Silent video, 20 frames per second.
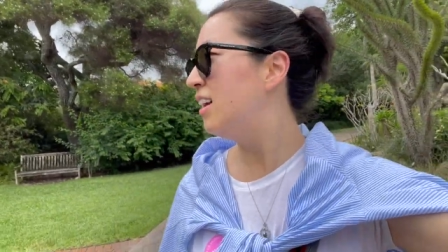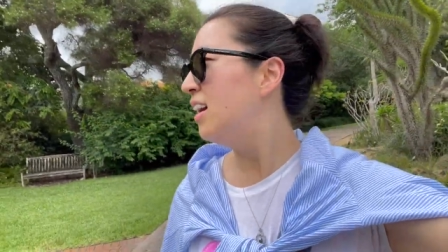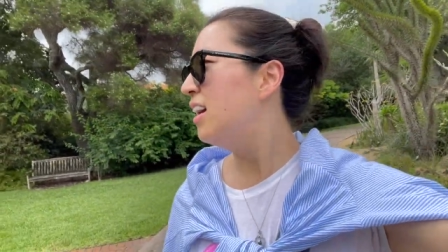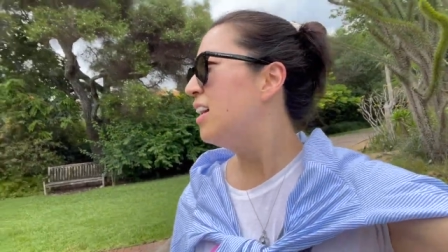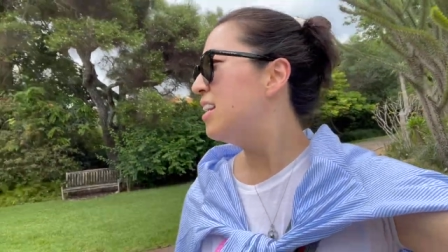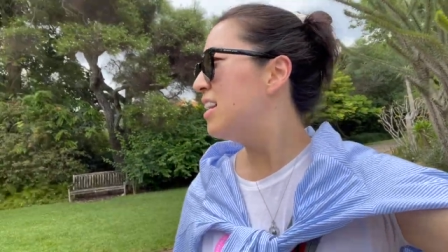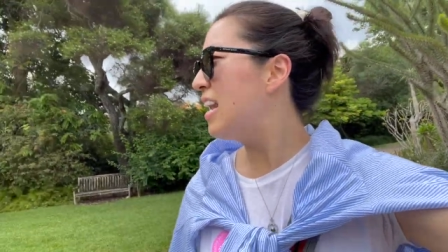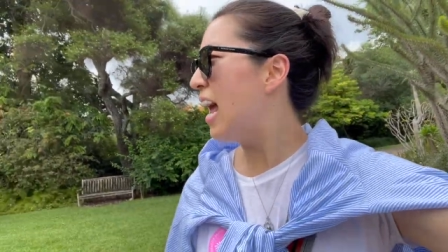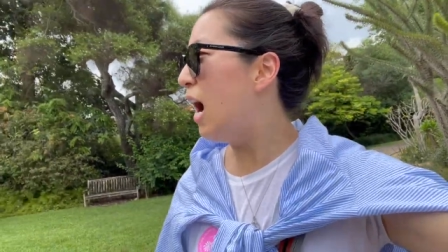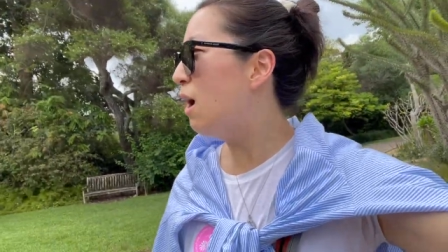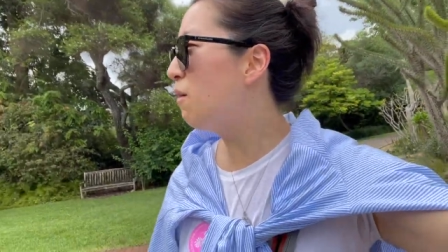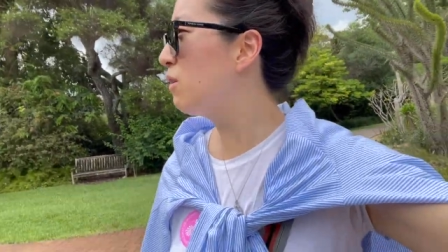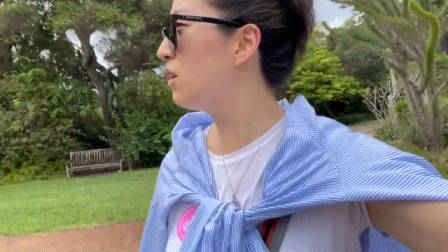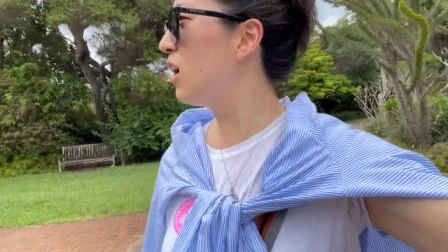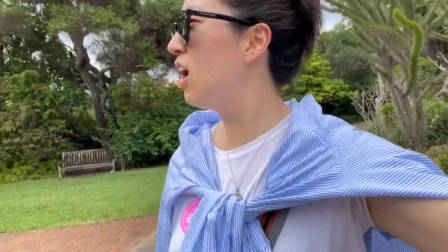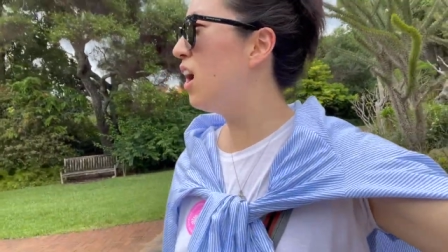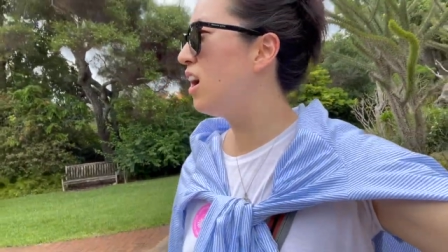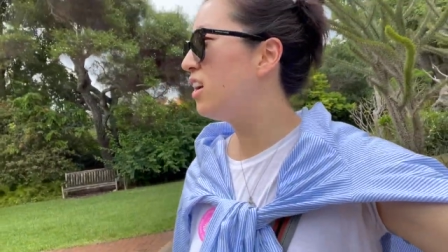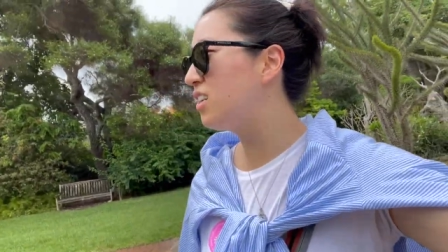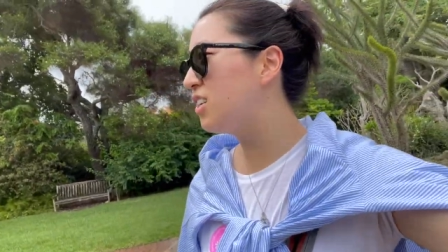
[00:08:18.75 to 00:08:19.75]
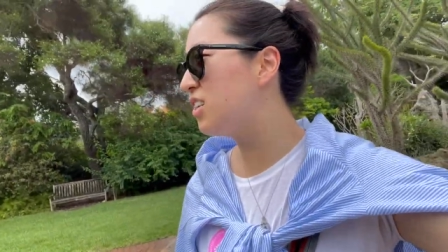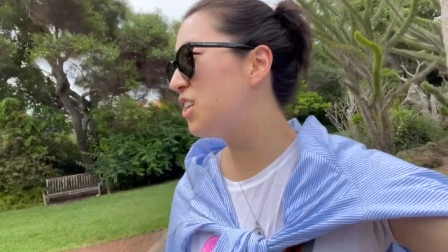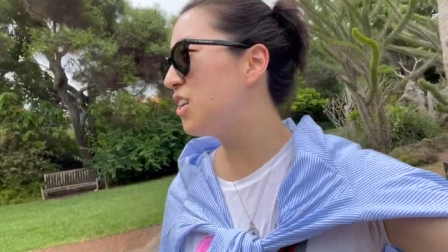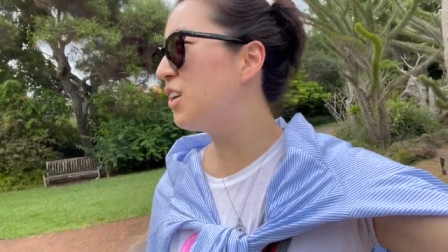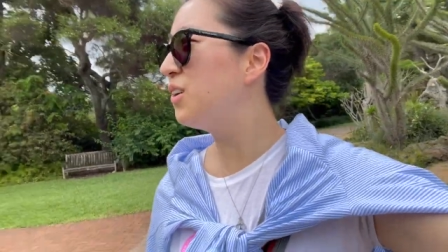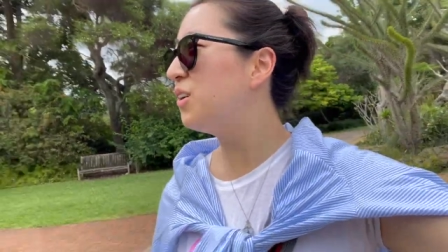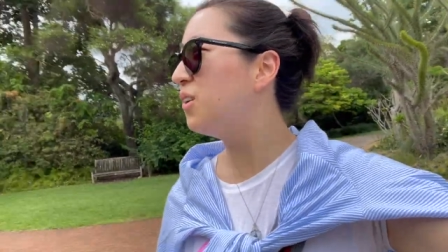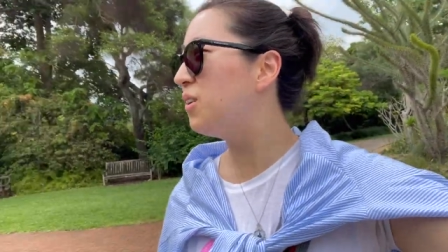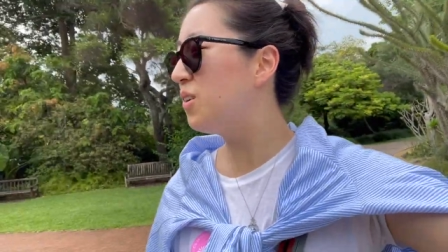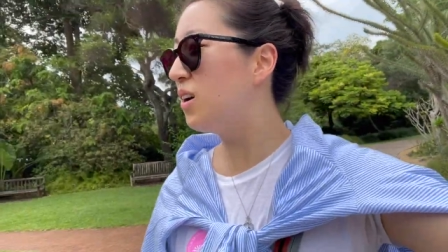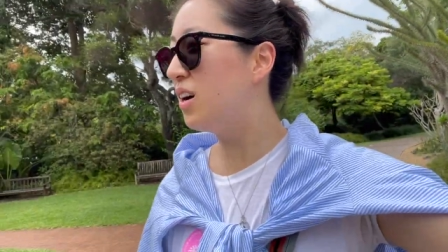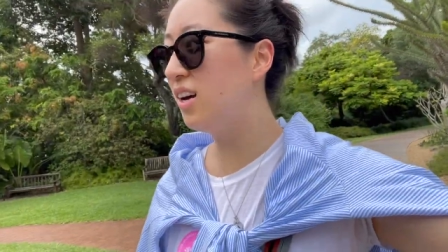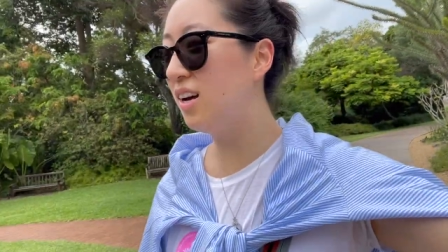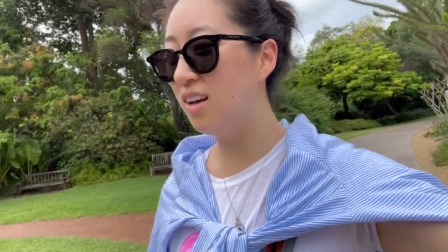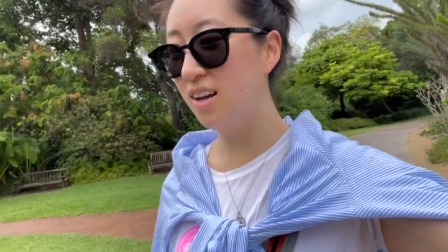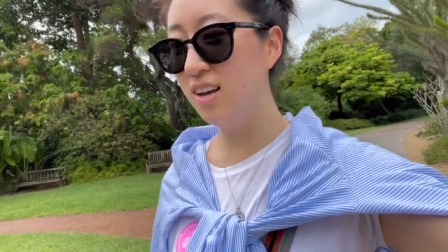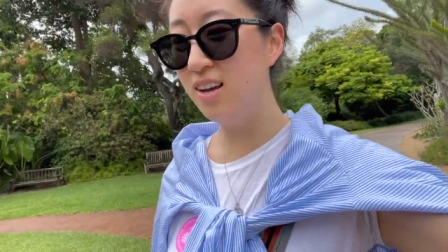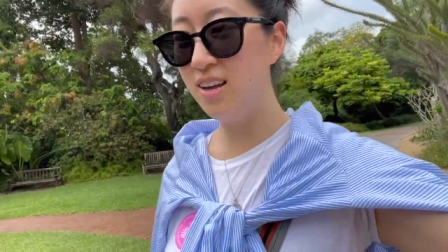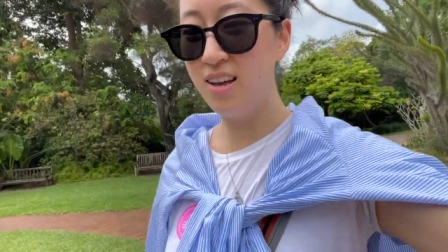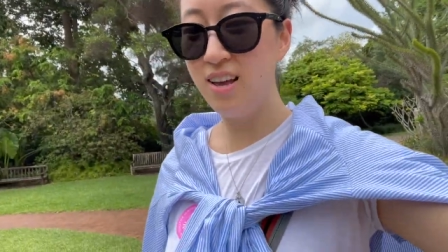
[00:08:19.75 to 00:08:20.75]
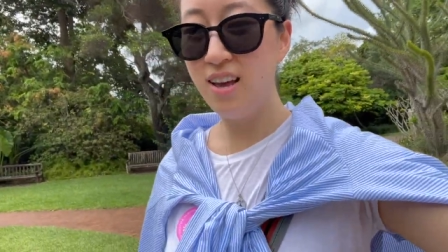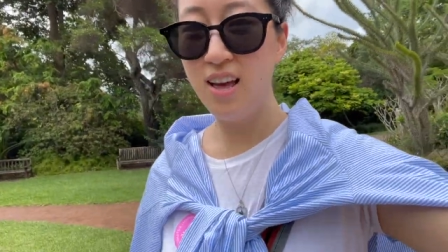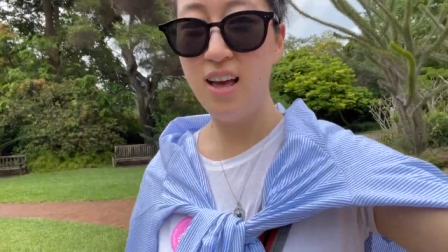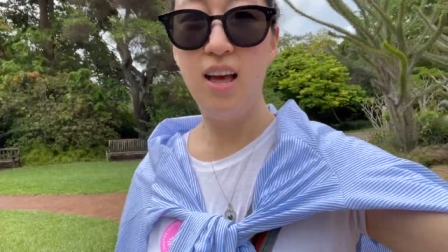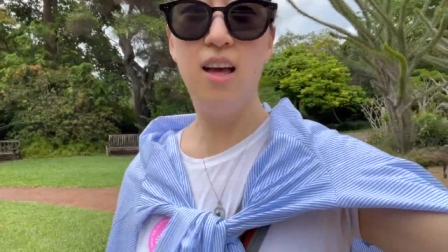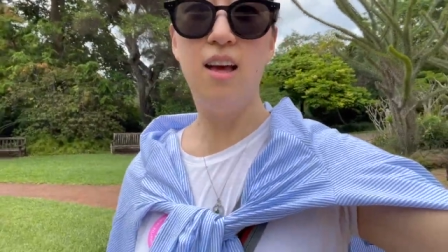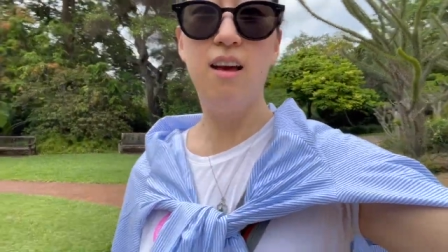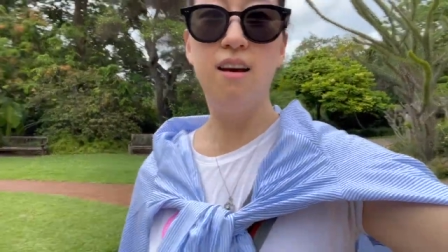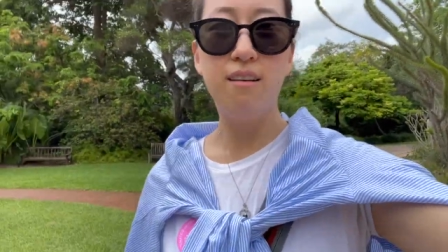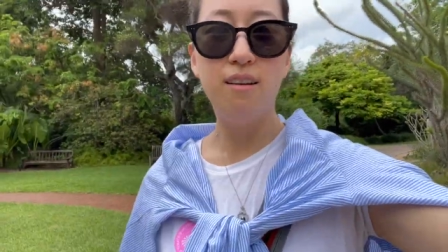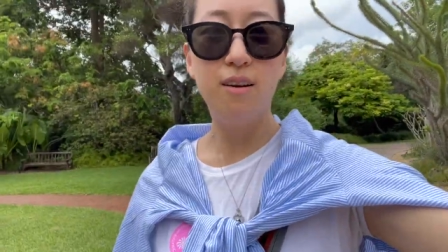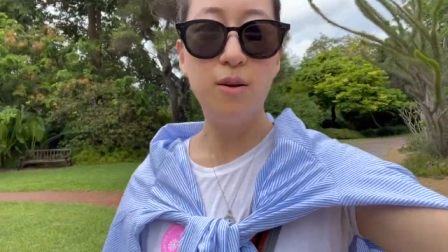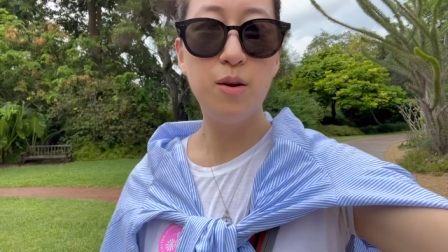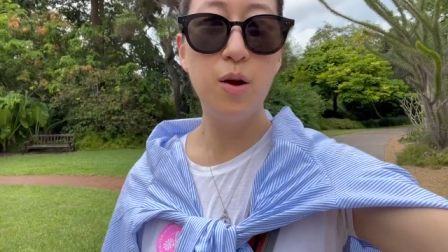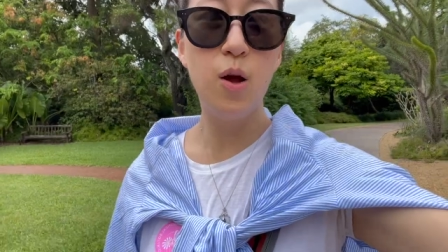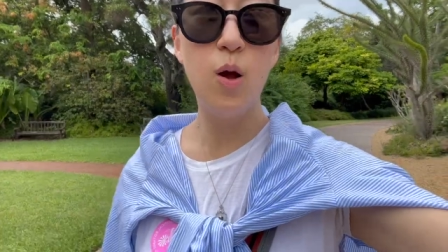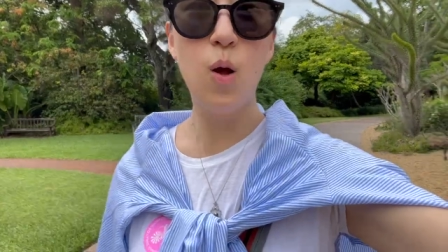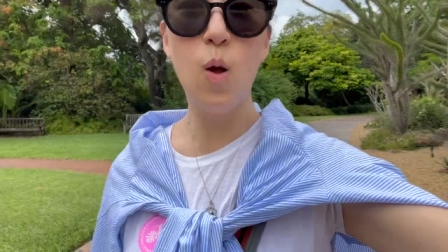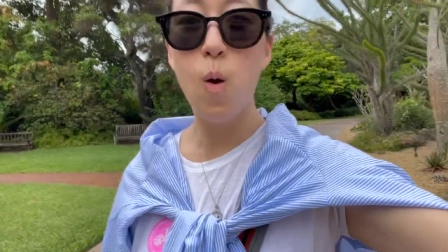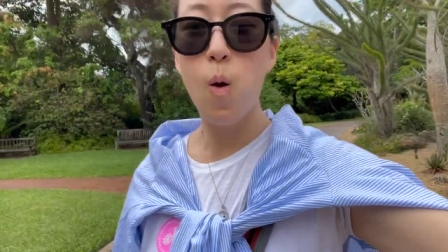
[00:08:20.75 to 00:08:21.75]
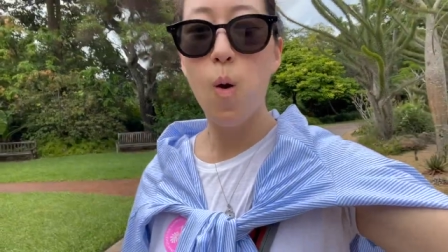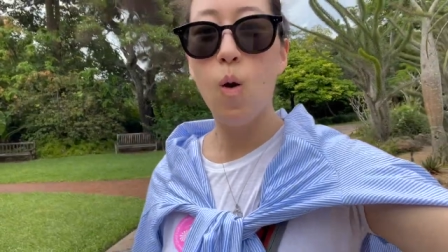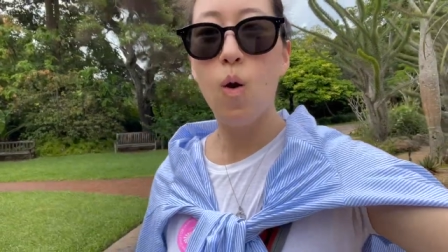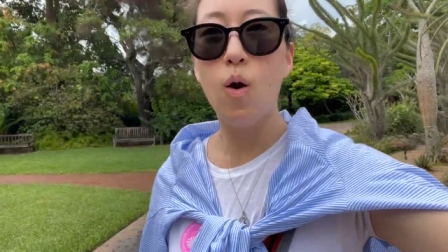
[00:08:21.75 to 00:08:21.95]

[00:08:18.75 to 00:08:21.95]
now we're on to... Let's go to the Ritz.